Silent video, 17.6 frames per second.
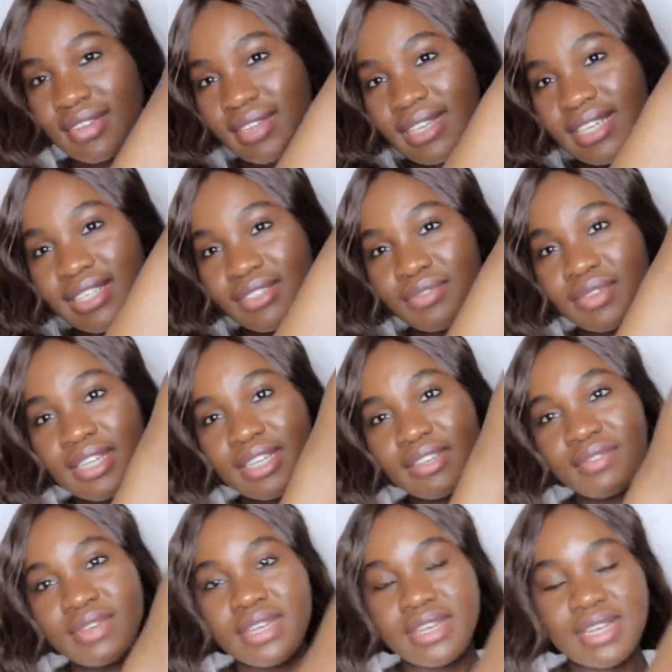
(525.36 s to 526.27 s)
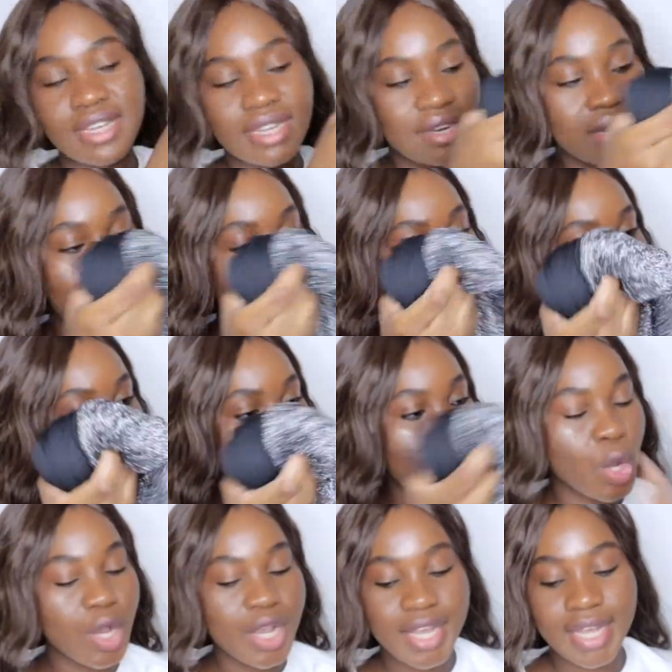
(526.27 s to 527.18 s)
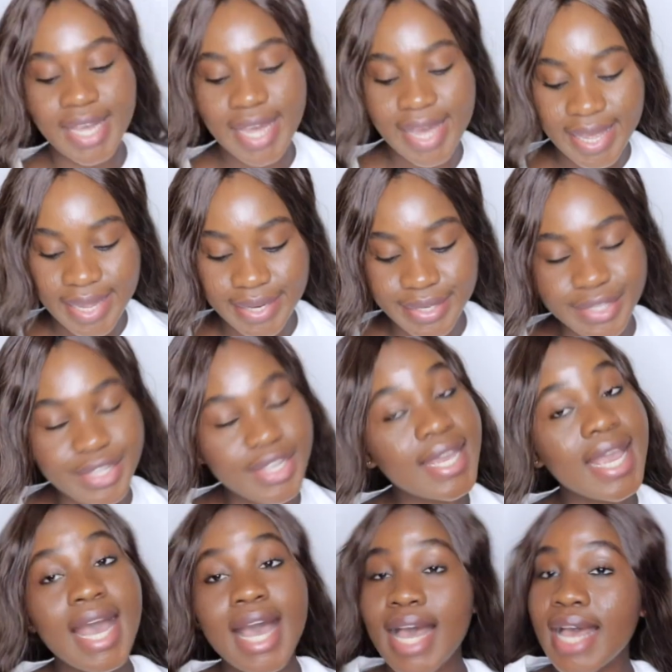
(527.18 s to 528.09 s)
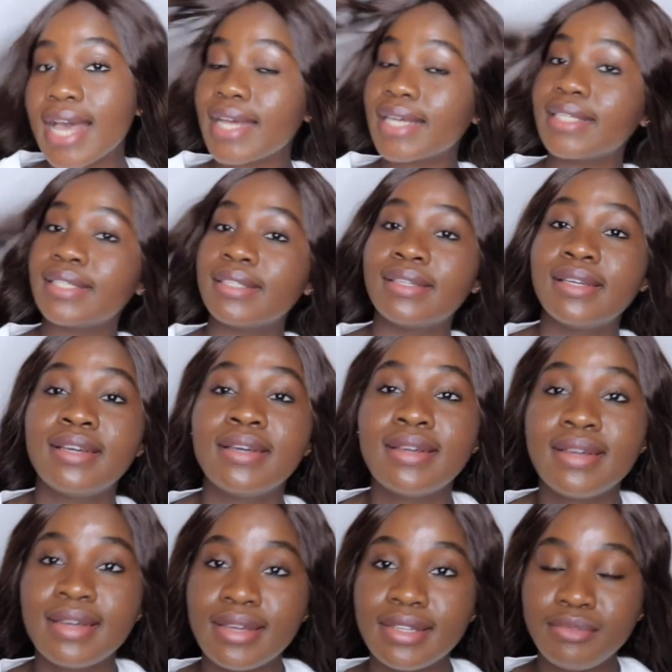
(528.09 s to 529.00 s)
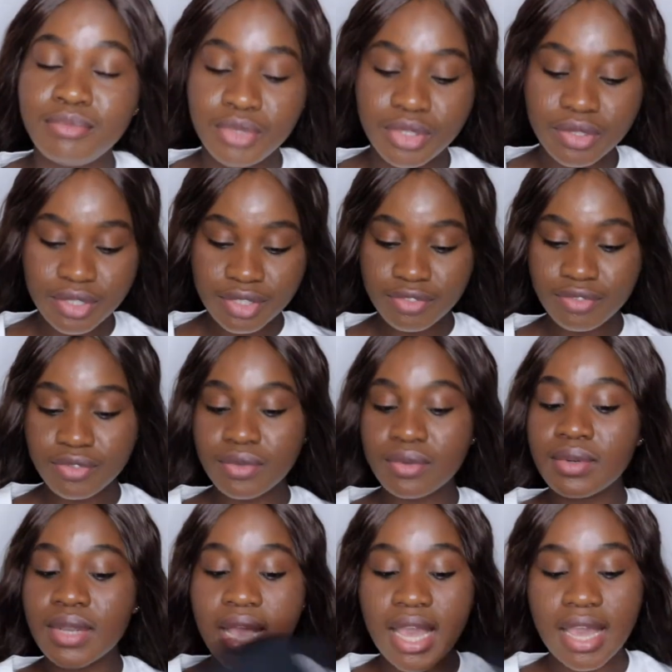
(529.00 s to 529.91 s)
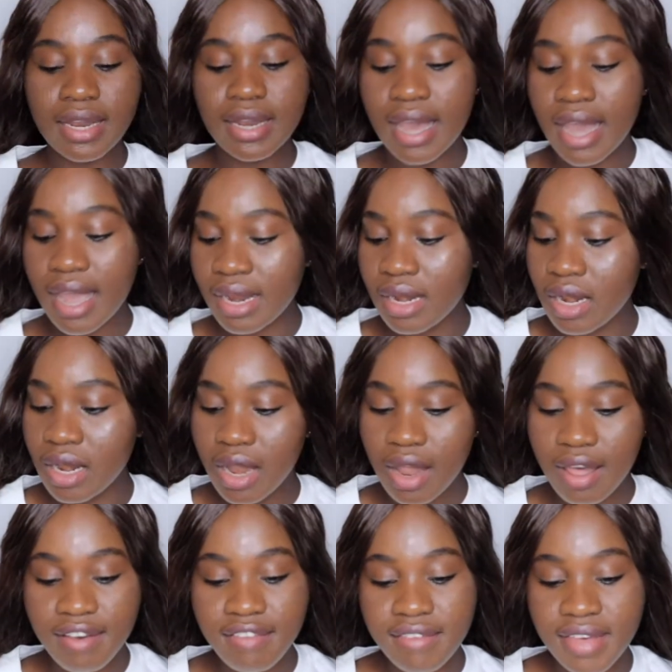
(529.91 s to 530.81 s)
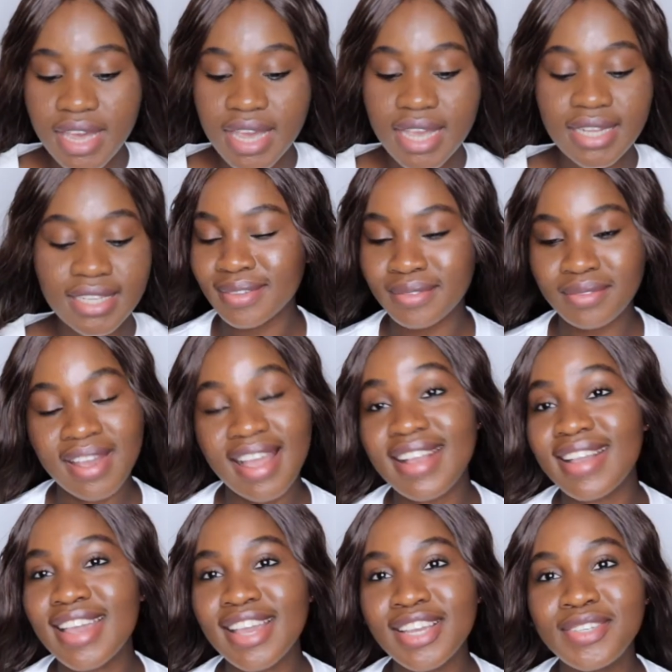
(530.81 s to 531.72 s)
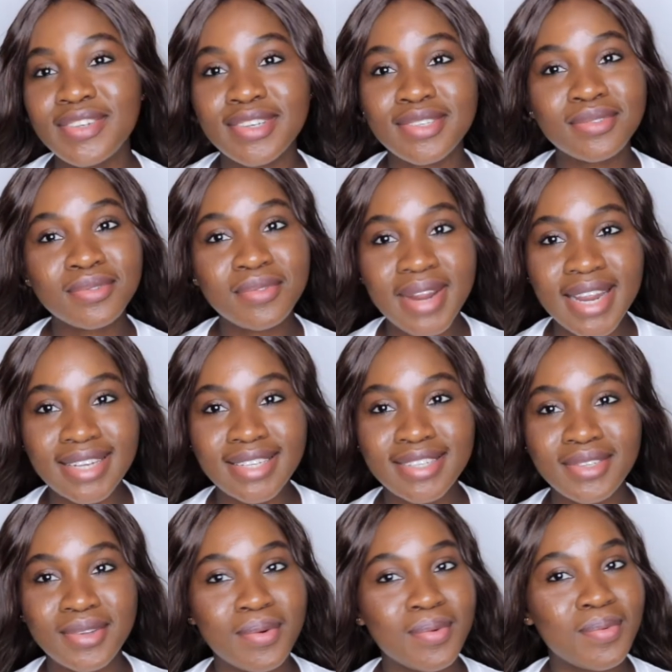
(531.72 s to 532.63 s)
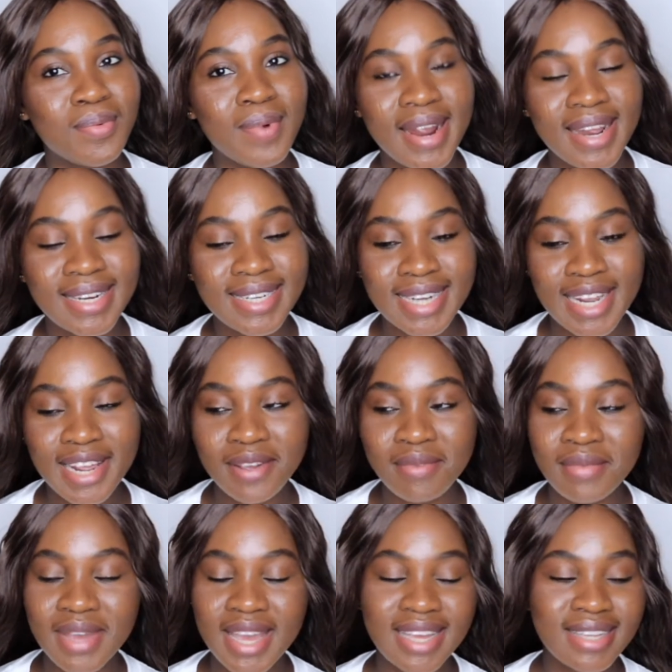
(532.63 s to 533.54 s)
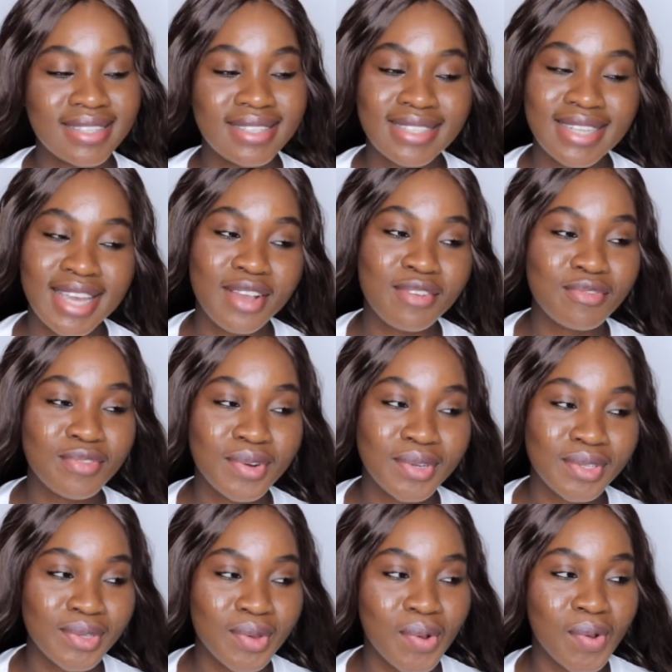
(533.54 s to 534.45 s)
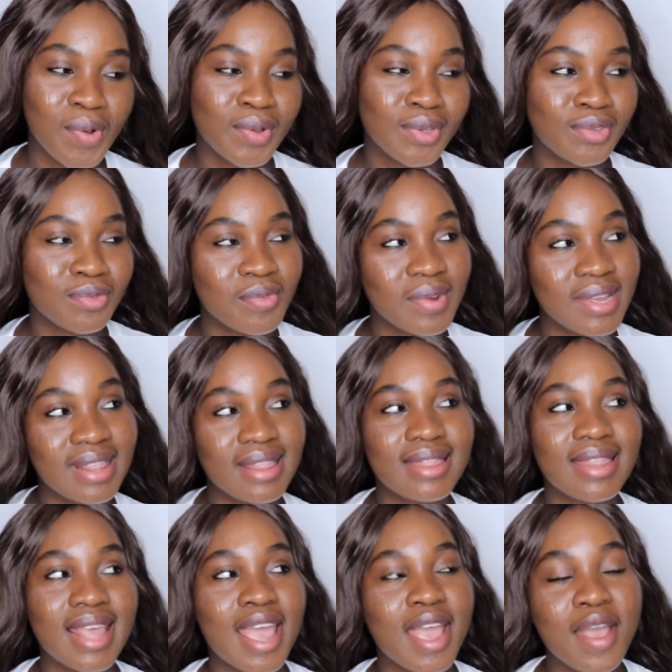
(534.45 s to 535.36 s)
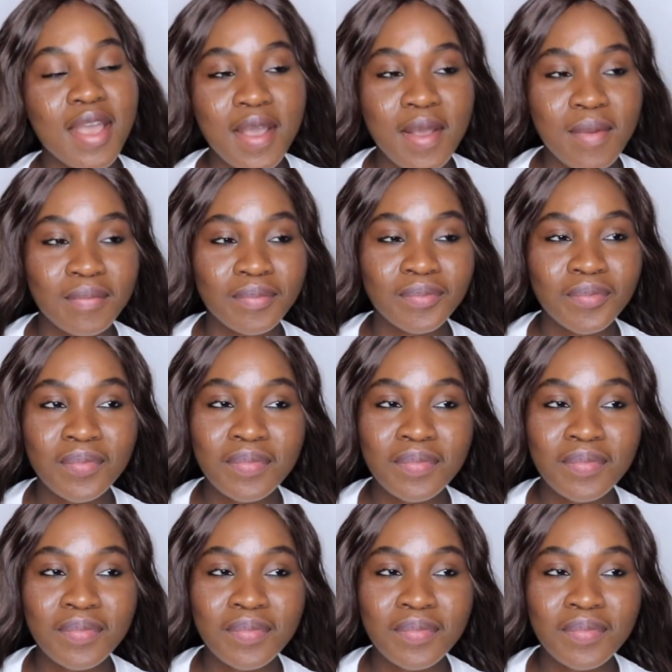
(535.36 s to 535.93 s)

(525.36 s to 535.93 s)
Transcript: It's really long, and yeah, it's beautiful and I love it. I can't just wait to wear them and take photos with them.